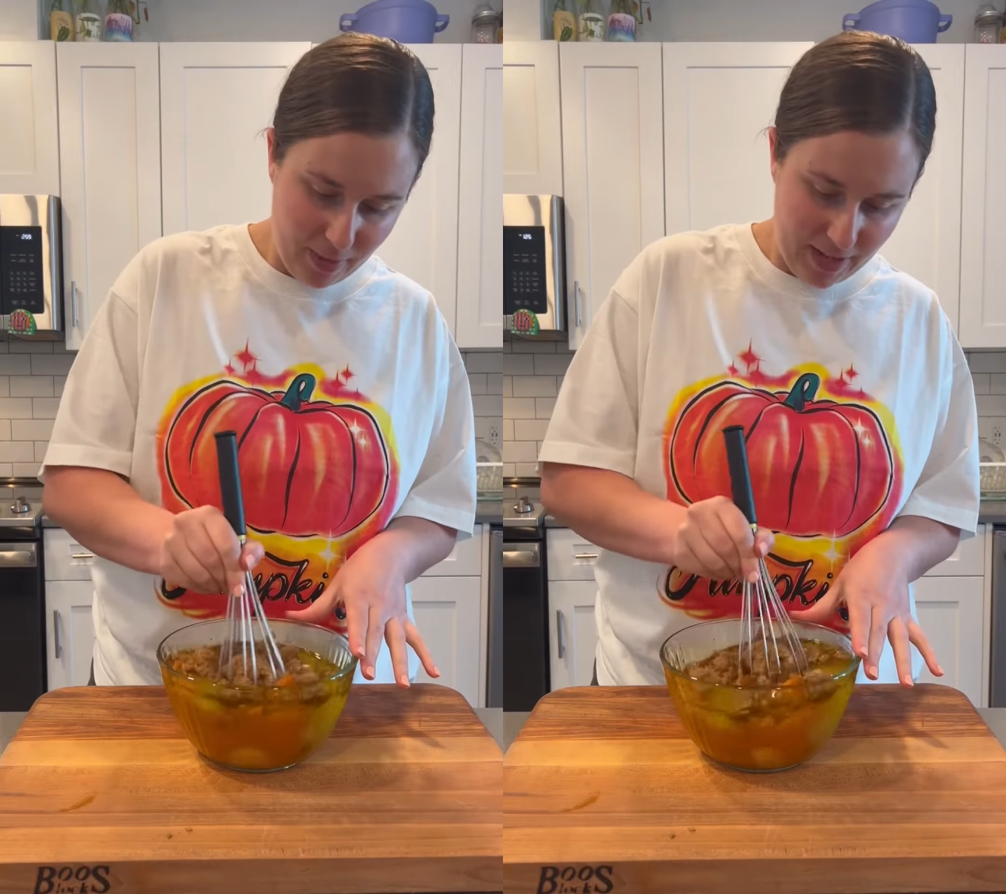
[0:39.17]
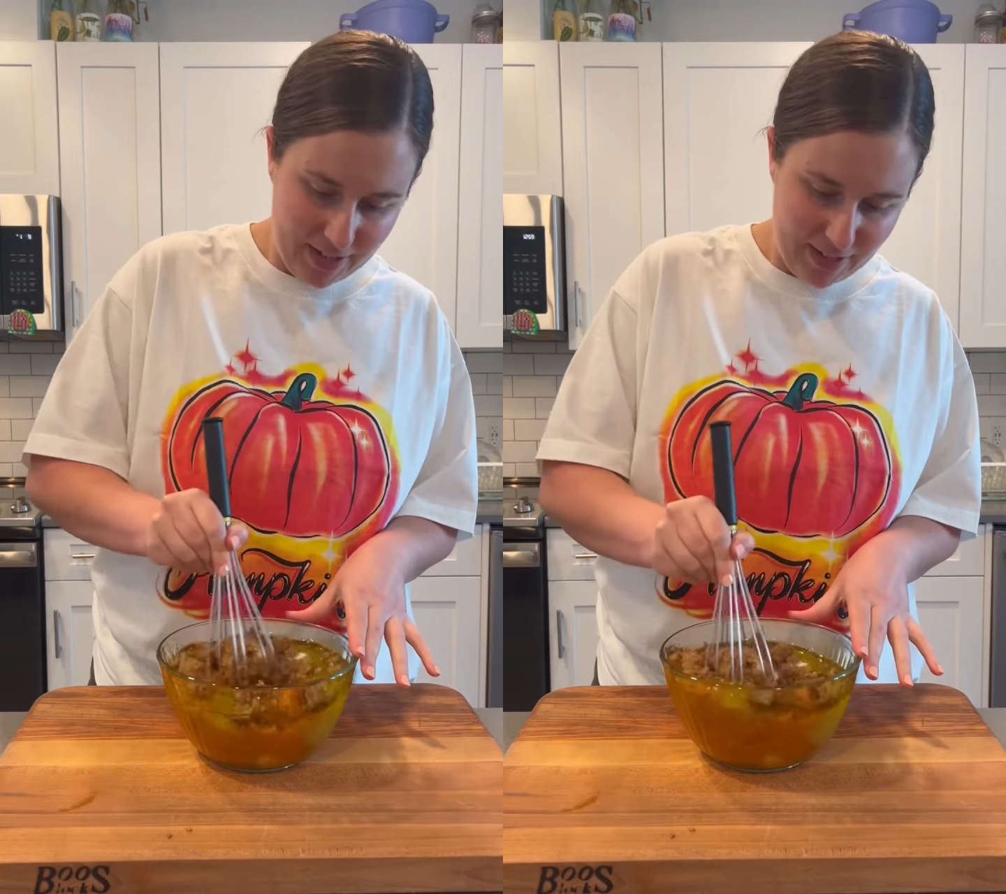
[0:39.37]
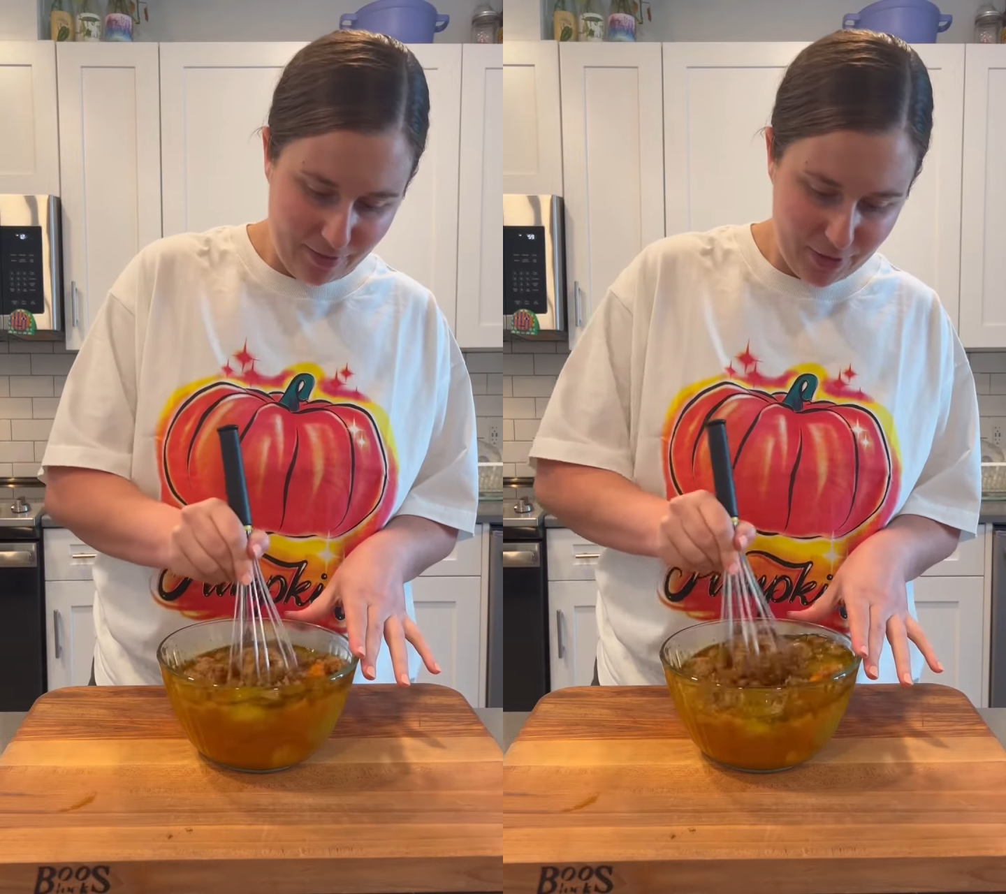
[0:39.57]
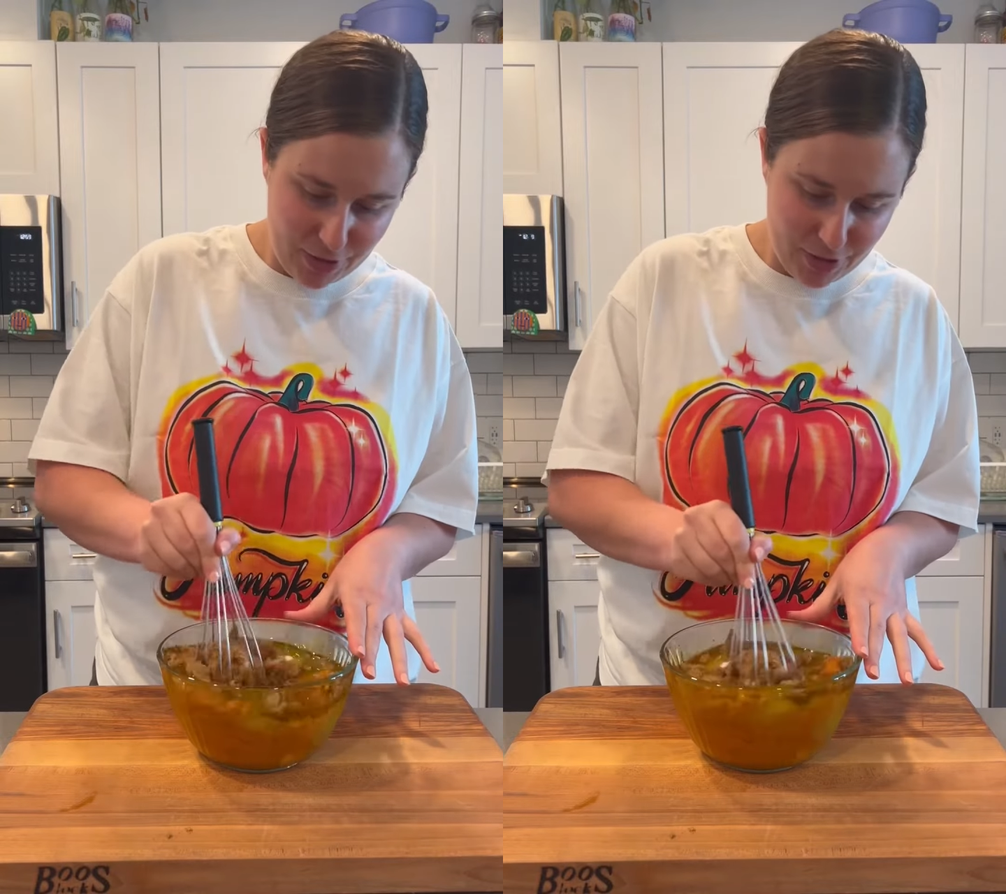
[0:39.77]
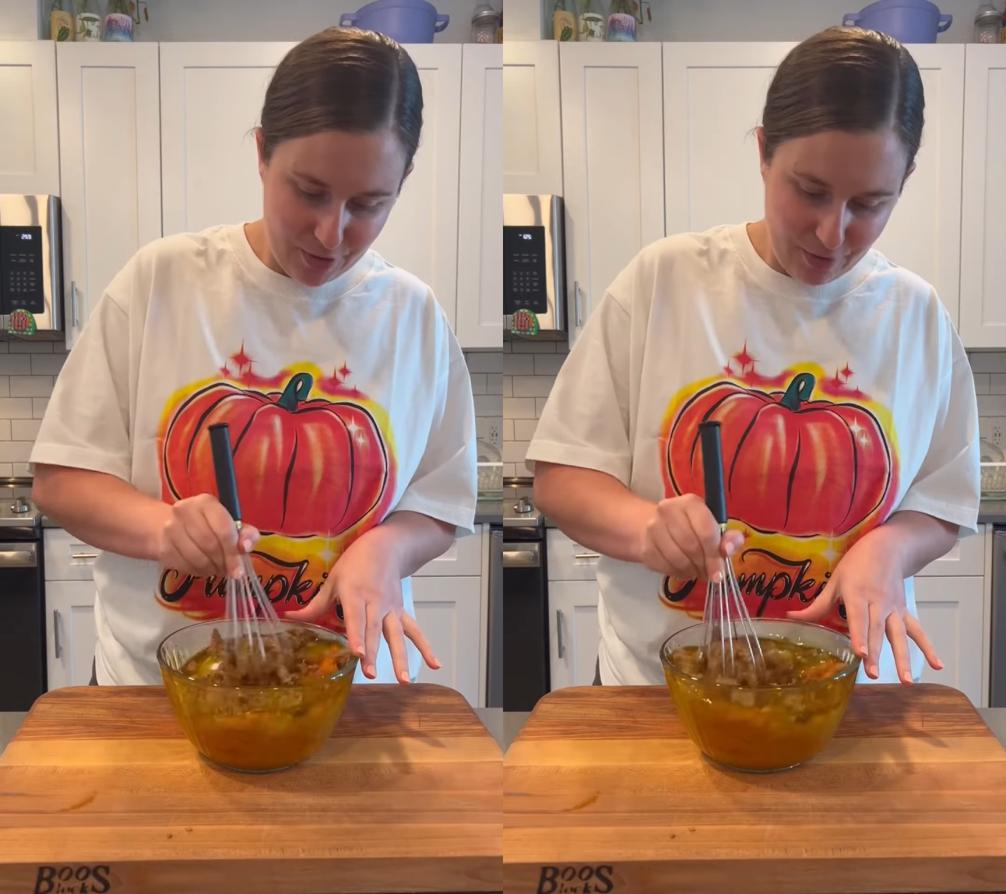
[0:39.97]
I definitely
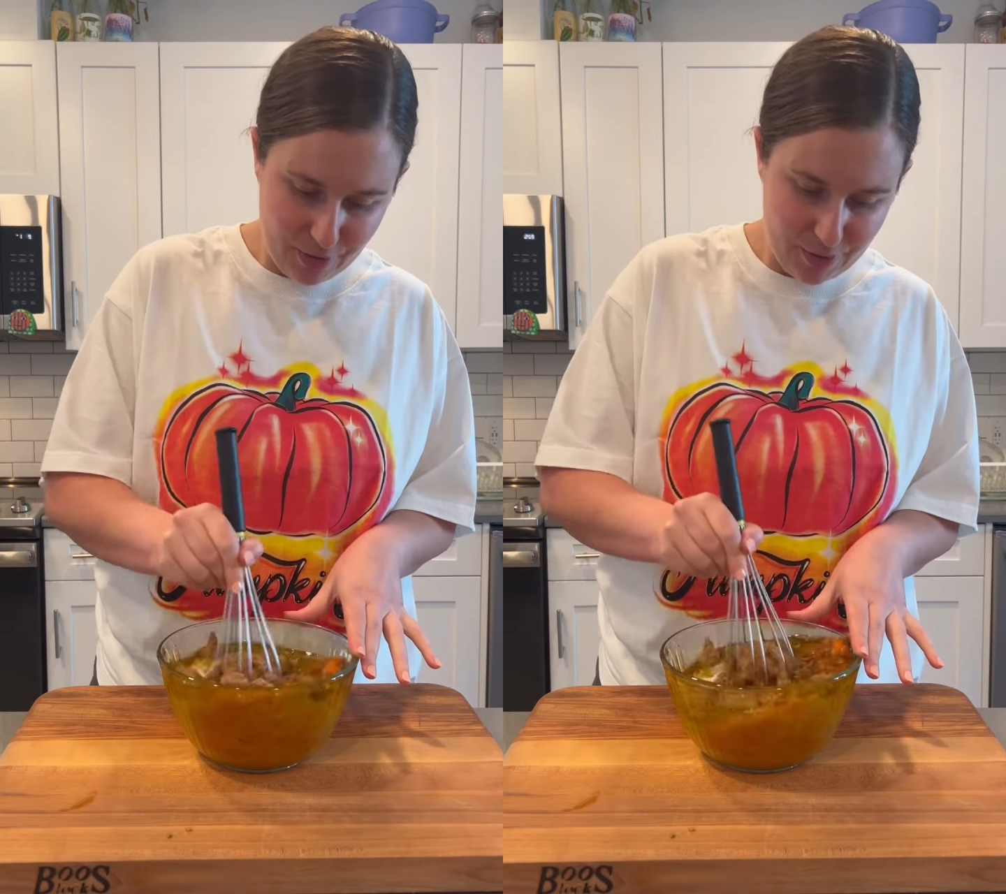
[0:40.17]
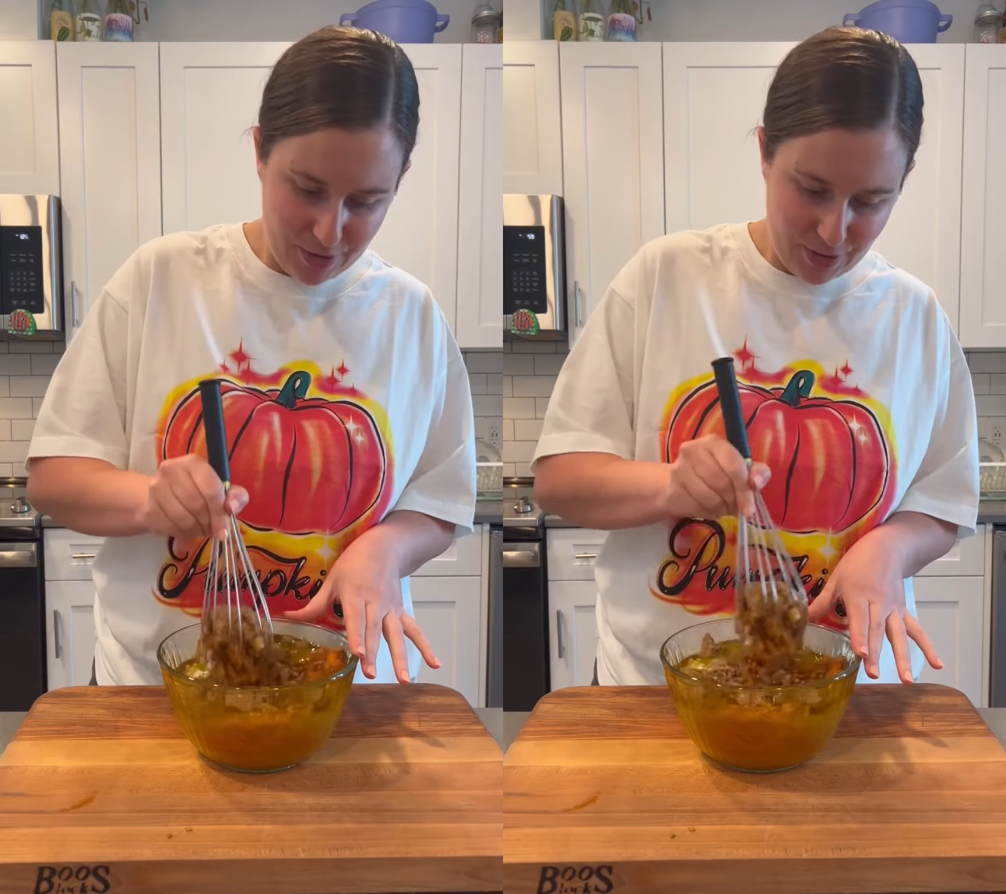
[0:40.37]
should have used a